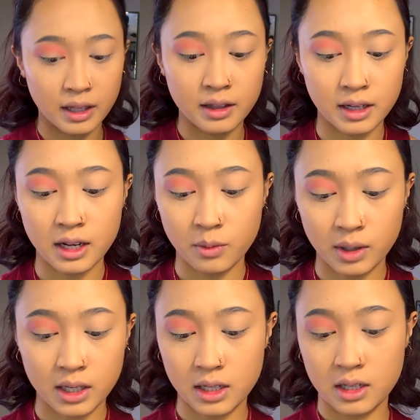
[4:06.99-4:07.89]
And then I
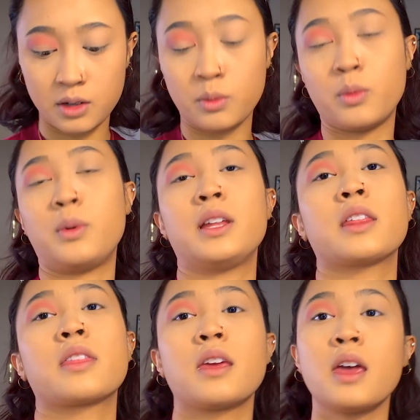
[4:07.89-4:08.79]
went in
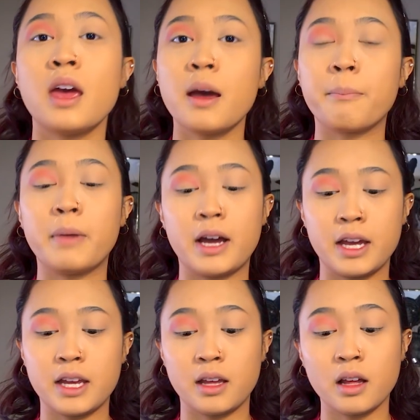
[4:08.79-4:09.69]
with
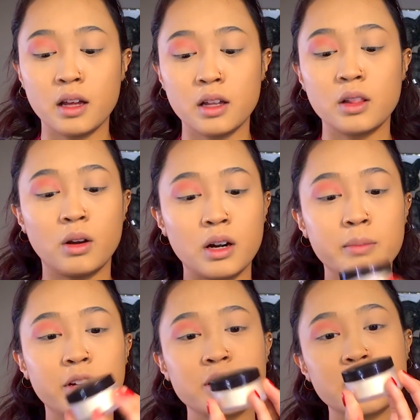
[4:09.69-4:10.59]
my
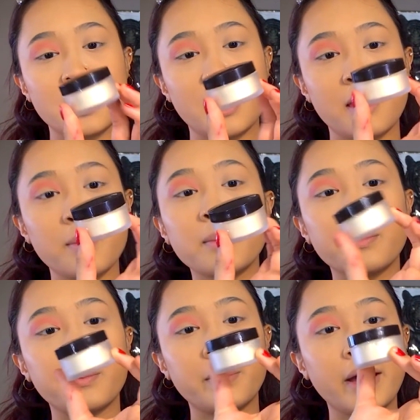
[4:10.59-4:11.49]
Mercier
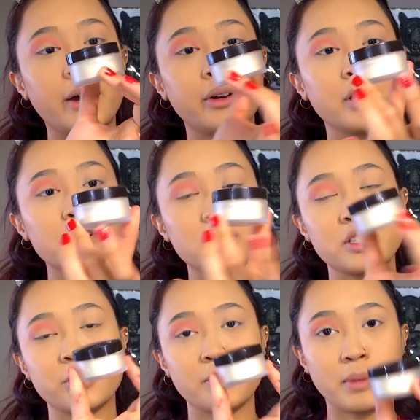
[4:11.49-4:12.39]
powder,
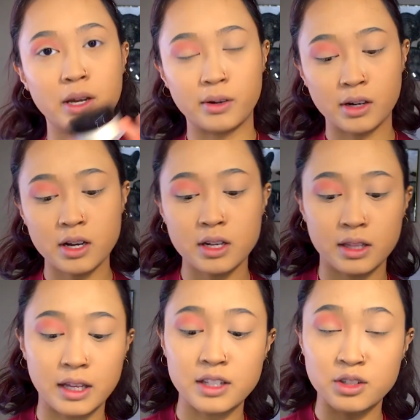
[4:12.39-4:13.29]
translucent powder,
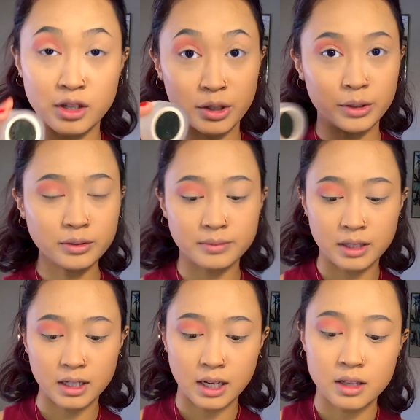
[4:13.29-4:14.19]
that's new,
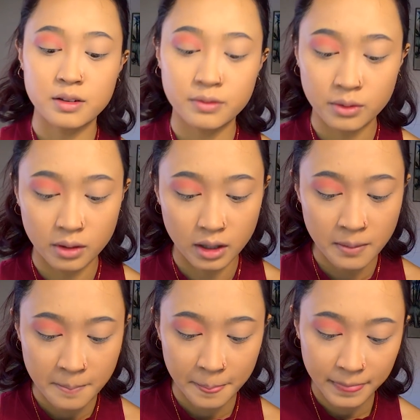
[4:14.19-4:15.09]
and I got Sephora.